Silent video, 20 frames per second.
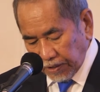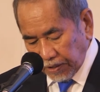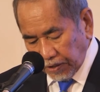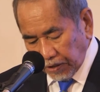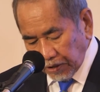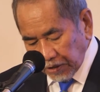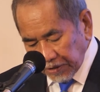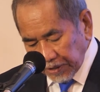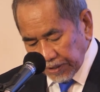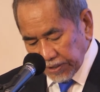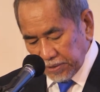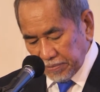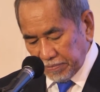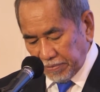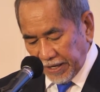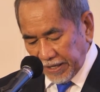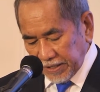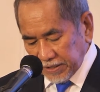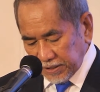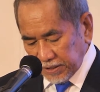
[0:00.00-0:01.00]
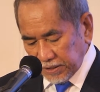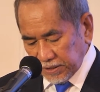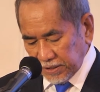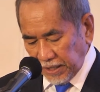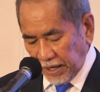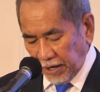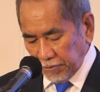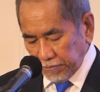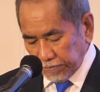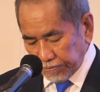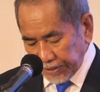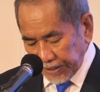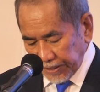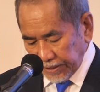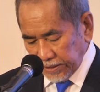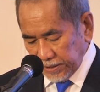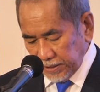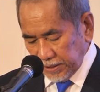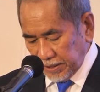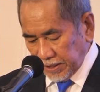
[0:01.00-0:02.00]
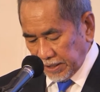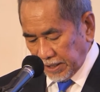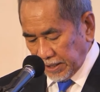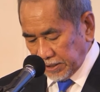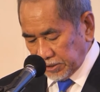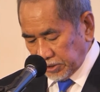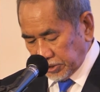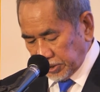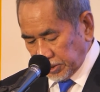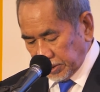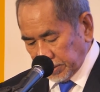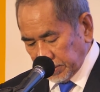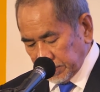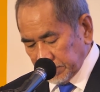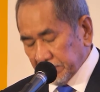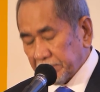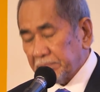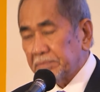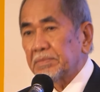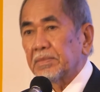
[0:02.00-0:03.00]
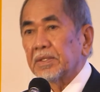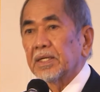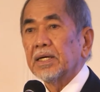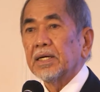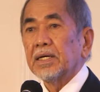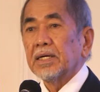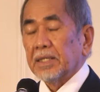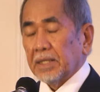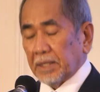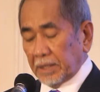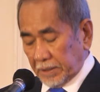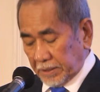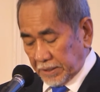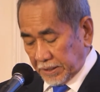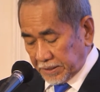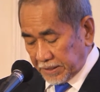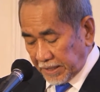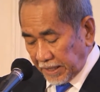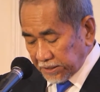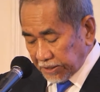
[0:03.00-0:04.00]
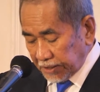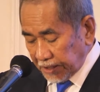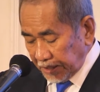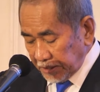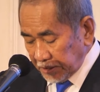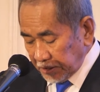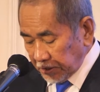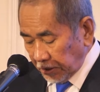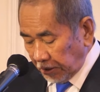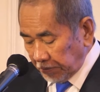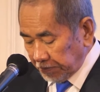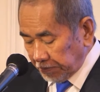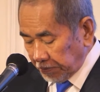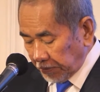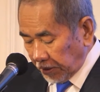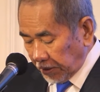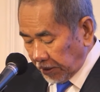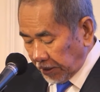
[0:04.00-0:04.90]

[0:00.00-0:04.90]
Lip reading: coronavirus outbreak in the country. The success of